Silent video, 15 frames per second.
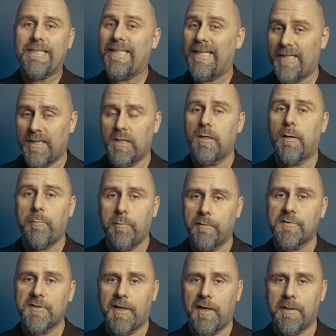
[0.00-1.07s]
in a couple of
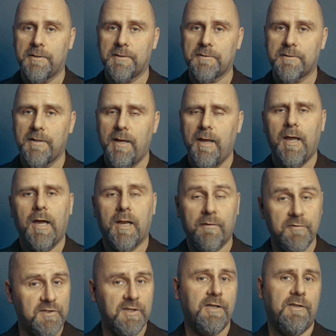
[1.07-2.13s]
seconds. And
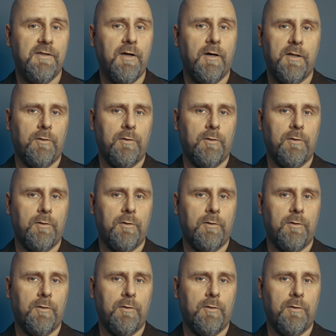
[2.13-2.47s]
I've seen it done.